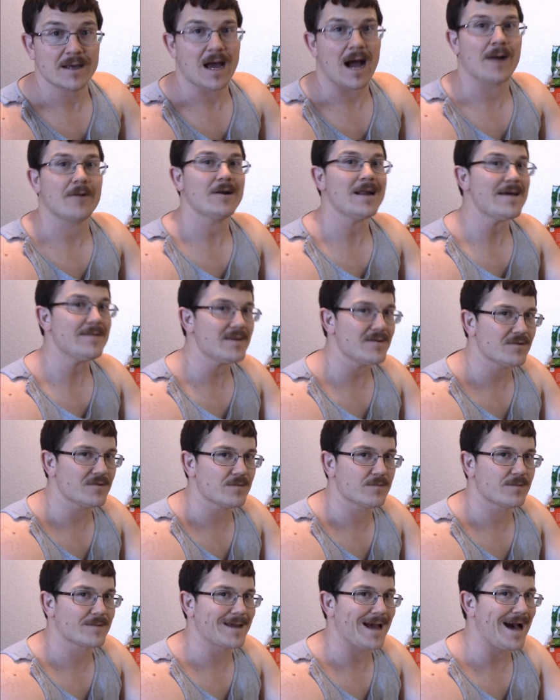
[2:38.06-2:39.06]
I'm gonna have to
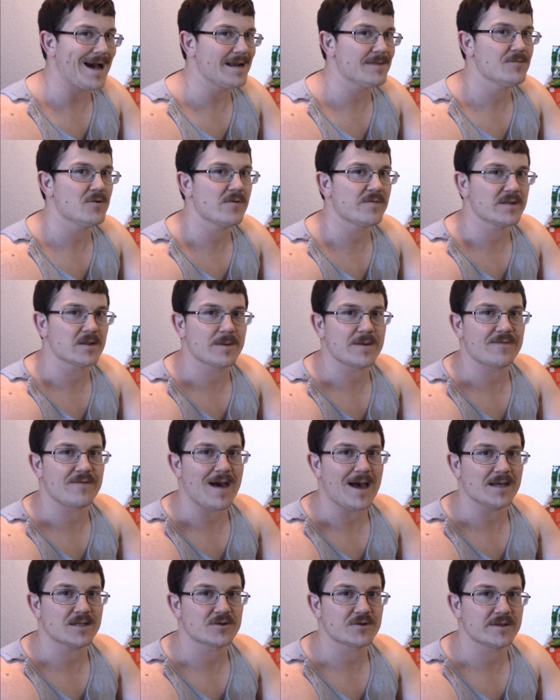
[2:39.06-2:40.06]
kind of move a little bit
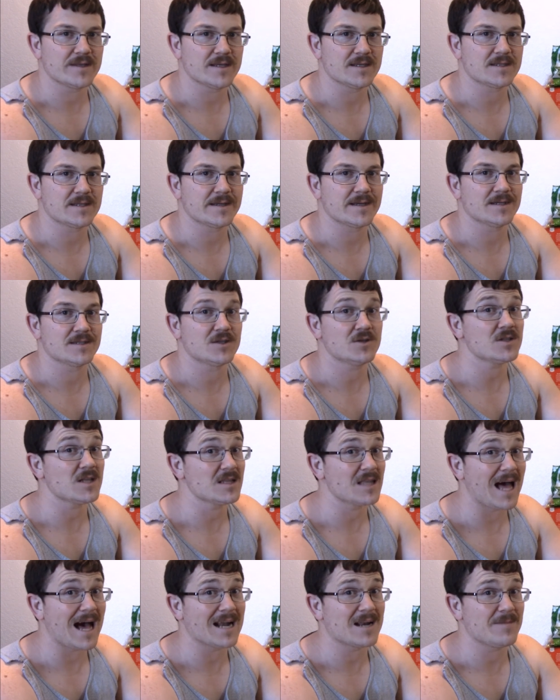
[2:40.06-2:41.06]
faster in this because there's a
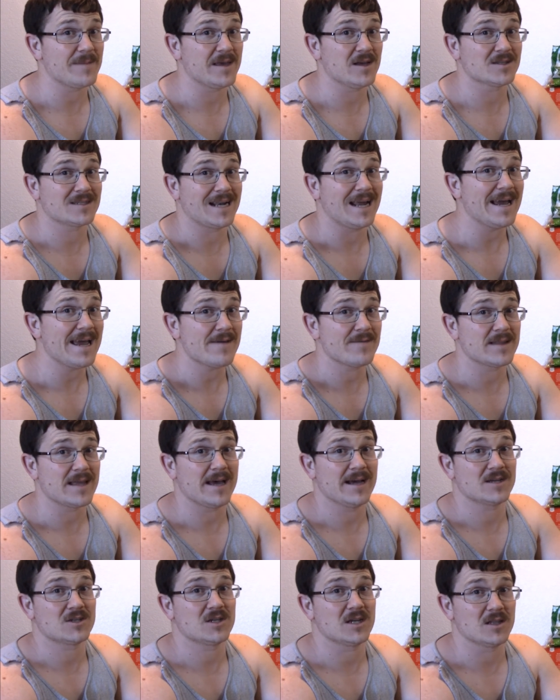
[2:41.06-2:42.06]
lot of meals and I have
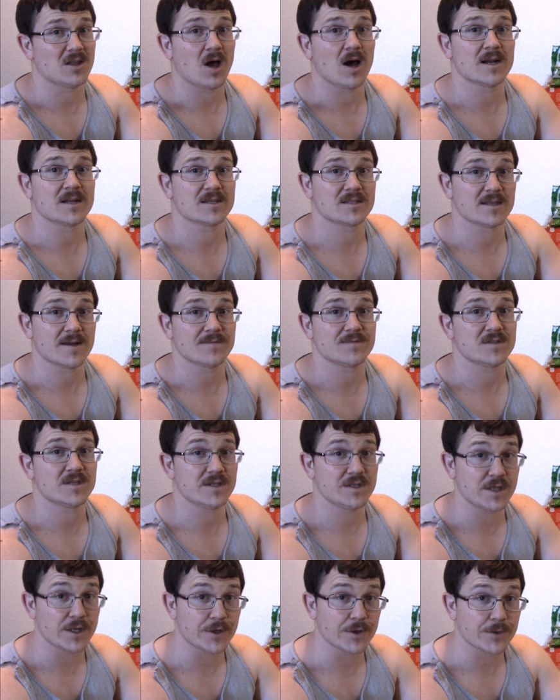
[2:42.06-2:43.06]
actually a lot of stuff to
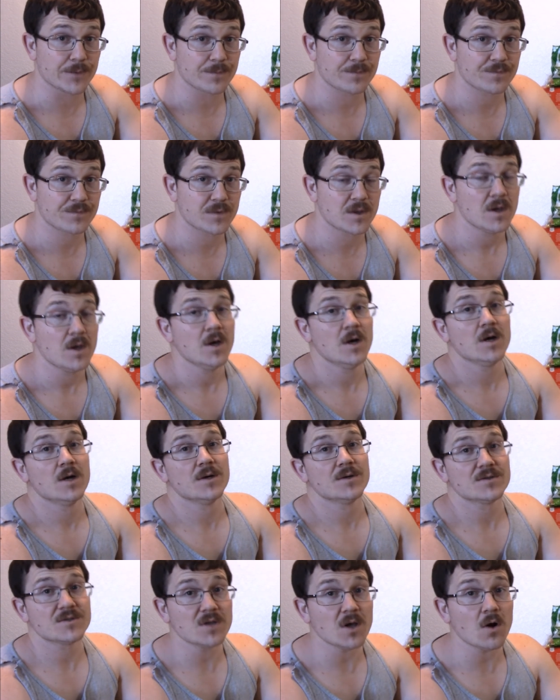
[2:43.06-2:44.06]
do.
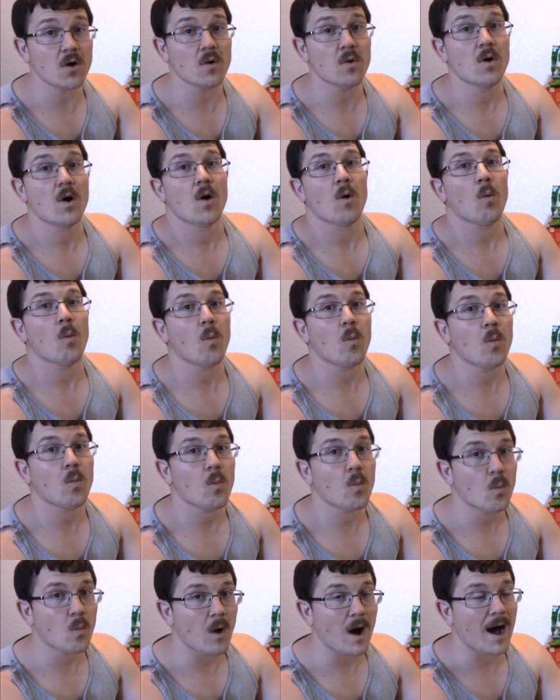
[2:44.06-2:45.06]
So,
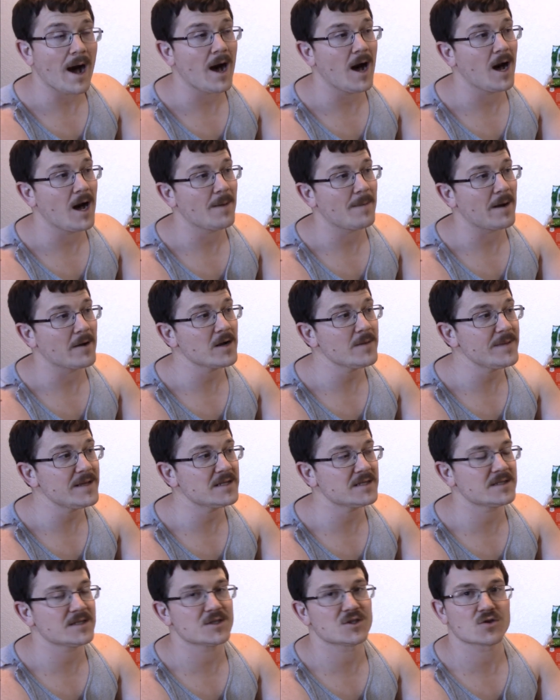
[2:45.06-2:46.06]
um, I'm going to
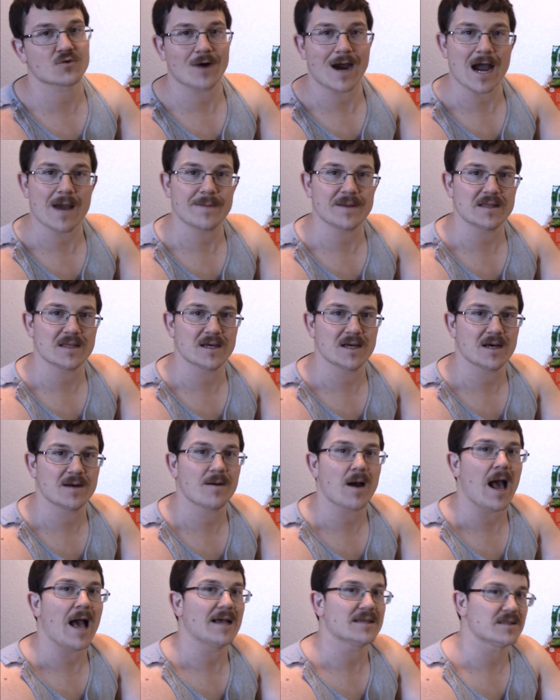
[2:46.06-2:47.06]
be describing them
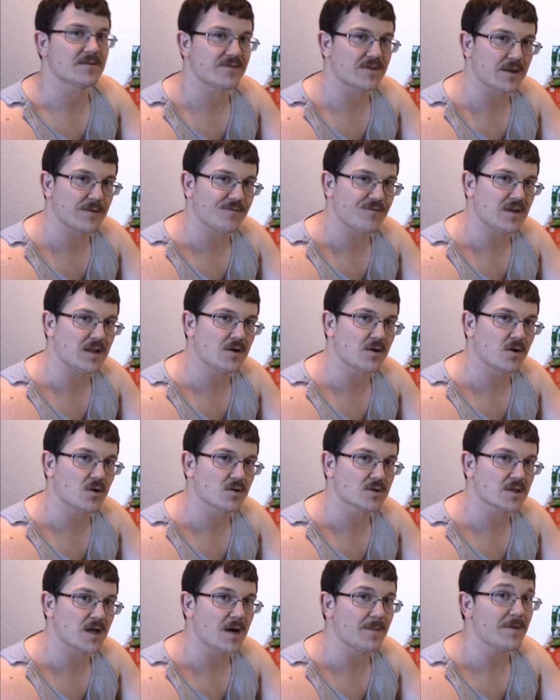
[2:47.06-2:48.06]
as the video
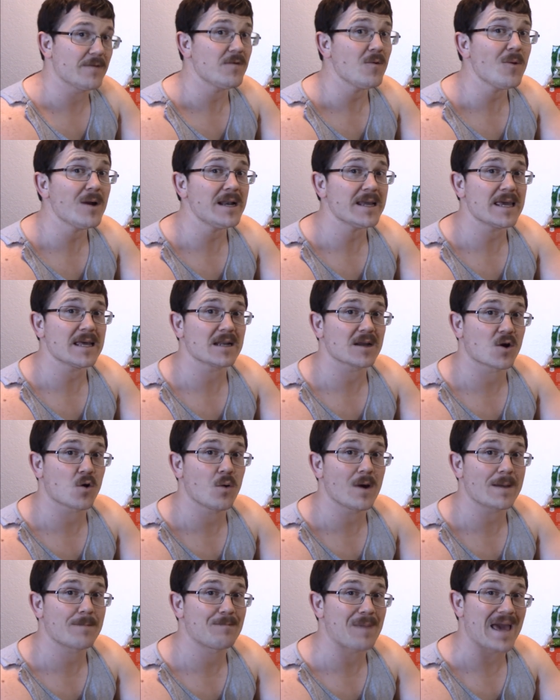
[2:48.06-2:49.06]
goes on, but if you want to get a
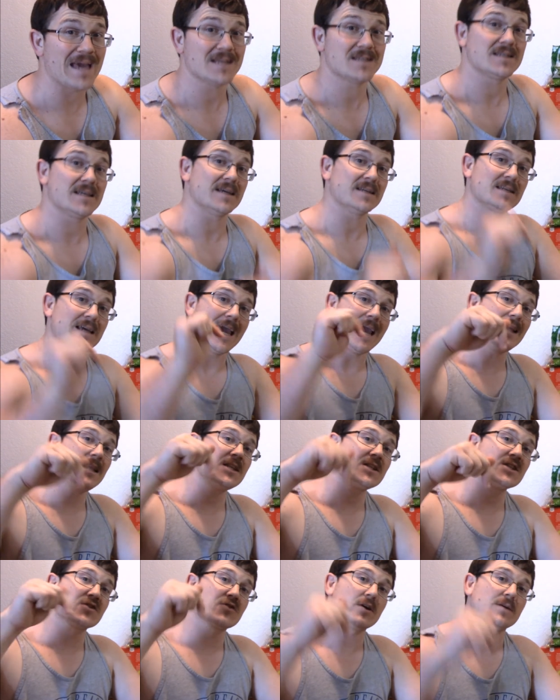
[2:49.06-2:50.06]
quick basis, in the
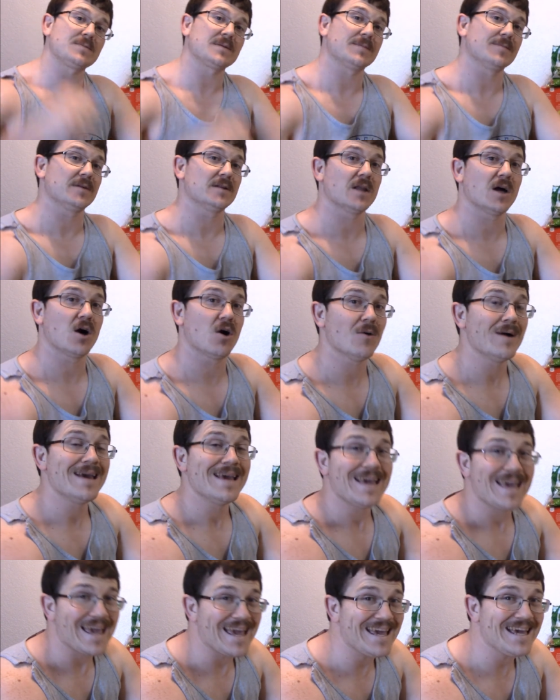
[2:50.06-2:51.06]
description below
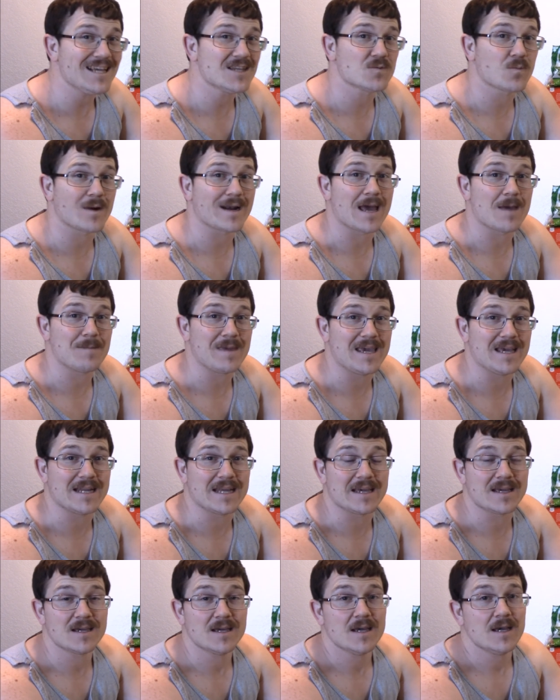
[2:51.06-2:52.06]
is what I'm eating.